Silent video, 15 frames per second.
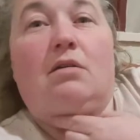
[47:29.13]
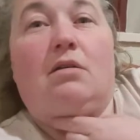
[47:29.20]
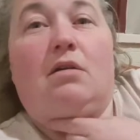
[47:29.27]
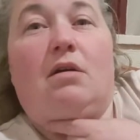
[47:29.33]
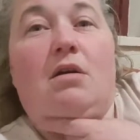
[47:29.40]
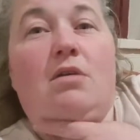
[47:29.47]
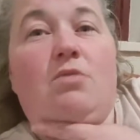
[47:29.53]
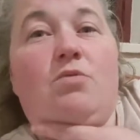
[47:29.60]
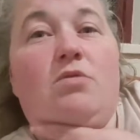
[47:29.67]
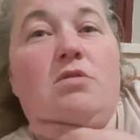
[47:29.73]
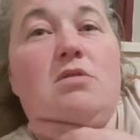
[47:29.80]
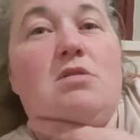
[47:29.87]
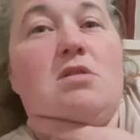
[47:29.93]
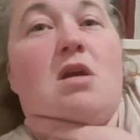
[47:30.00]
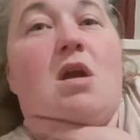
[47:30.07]
I
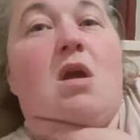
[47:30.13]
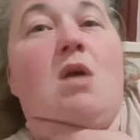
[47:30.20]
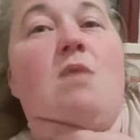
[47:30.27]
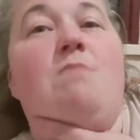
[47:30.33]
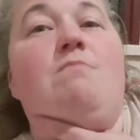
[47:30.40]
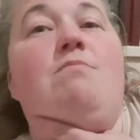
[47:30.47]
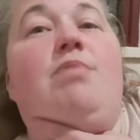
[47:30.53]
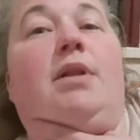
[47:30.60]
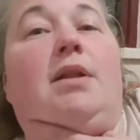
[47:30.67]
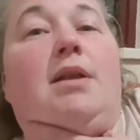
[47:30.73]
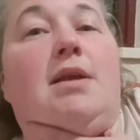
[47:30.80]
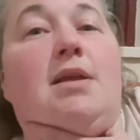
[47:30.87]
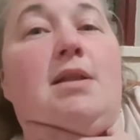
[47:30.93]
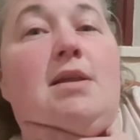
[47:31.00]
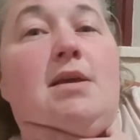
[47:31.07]
would
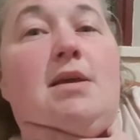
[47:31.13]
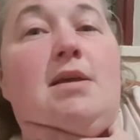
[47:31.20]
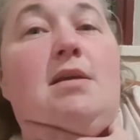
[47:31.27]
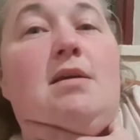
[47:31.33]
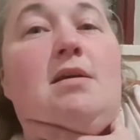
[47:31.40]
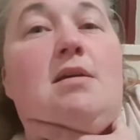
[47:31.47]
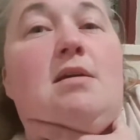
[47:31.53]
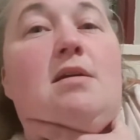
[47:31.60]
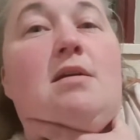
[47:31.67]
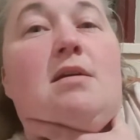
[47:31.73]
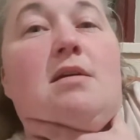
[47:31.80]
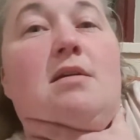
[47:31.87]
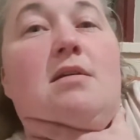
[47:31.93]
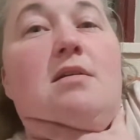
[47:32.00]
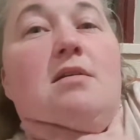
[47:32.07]
completely...
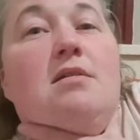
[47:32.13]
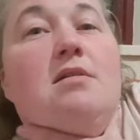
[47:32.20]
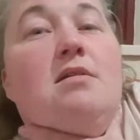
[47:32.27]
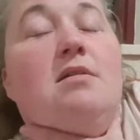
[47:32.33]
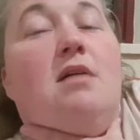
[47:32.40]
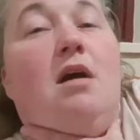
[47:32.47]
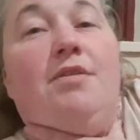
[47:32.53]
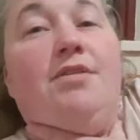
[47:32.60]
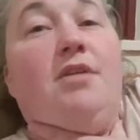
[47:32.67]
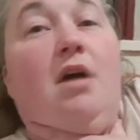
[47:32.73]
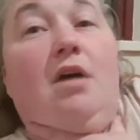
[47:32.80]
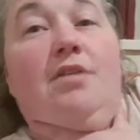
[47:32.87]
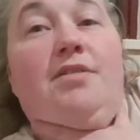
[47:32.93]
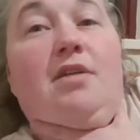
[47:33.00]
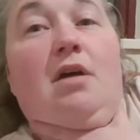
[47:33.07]
I
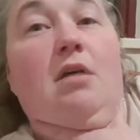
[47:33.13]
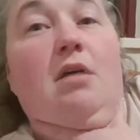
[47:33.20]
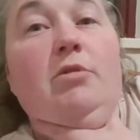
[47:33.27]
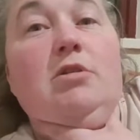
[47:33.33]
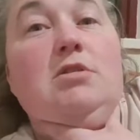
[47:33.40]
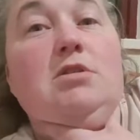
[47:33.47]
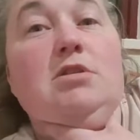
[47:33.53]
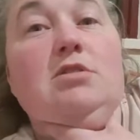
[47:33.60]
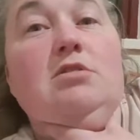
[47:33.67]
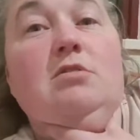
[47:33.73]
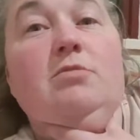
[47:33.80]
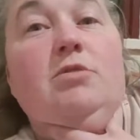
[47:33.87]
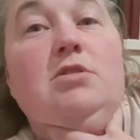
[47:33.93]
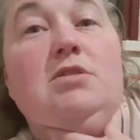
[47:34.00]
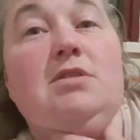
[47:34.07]
think I'm allergic to
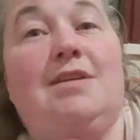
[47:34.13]
humans.